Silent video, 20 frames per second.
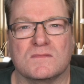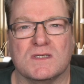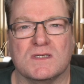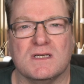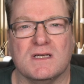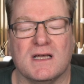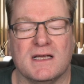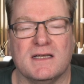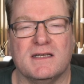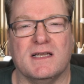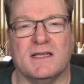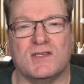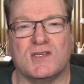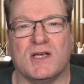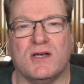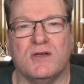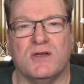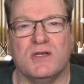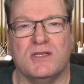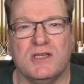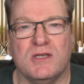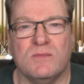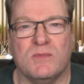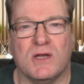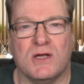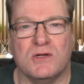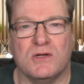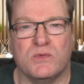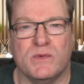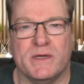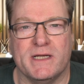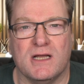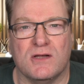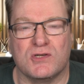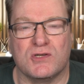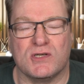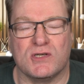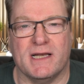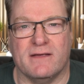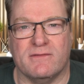And that's how you debloat Windows
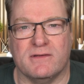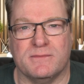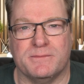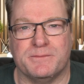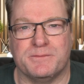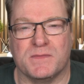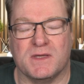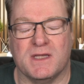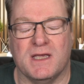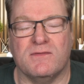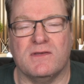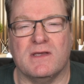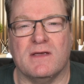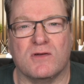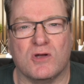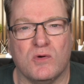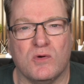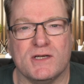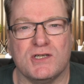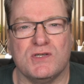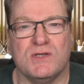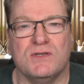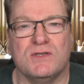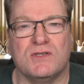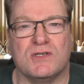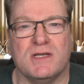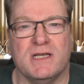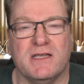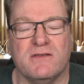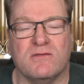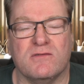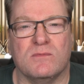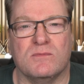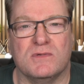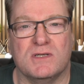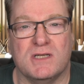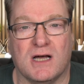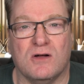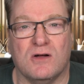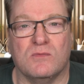eleven. If you have questions, leave them
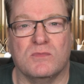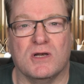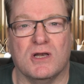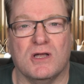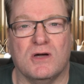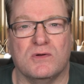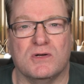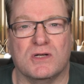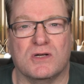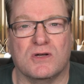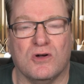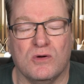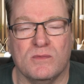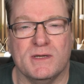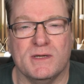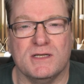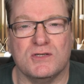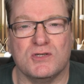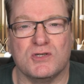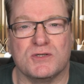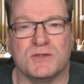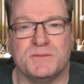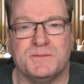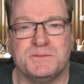down below in the comments.